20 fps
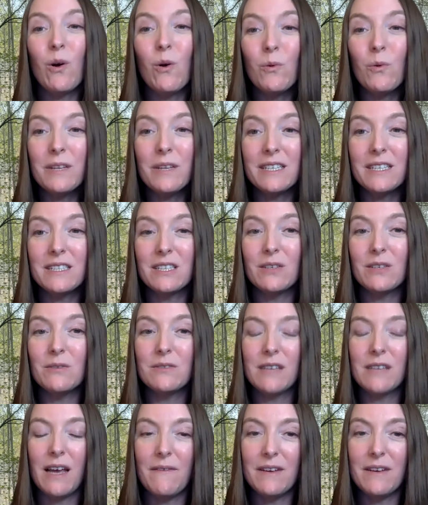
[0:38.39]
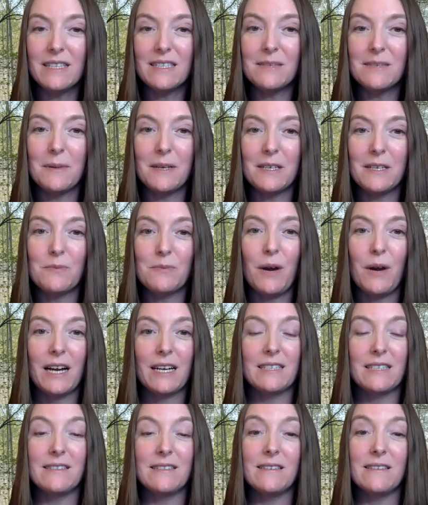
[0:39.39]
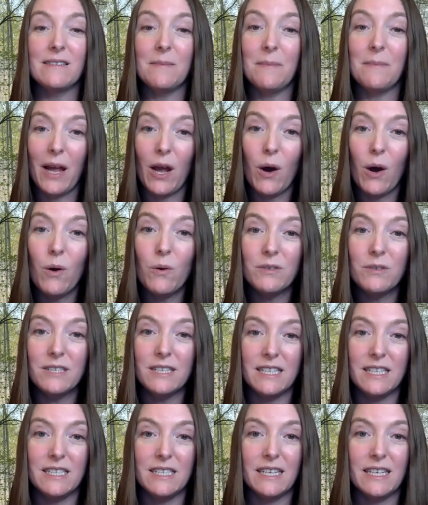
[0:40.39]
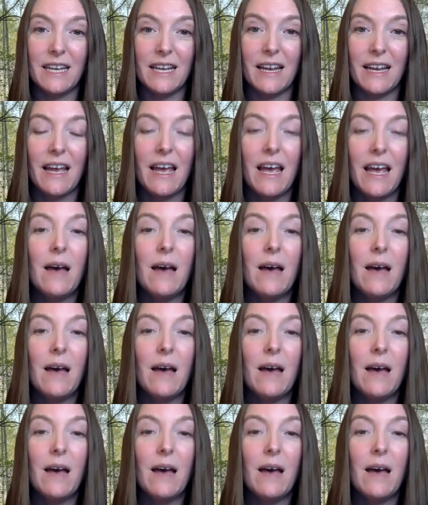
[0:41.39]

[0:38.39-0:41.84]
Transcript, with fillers: only to use evidence based practices in my own teaching,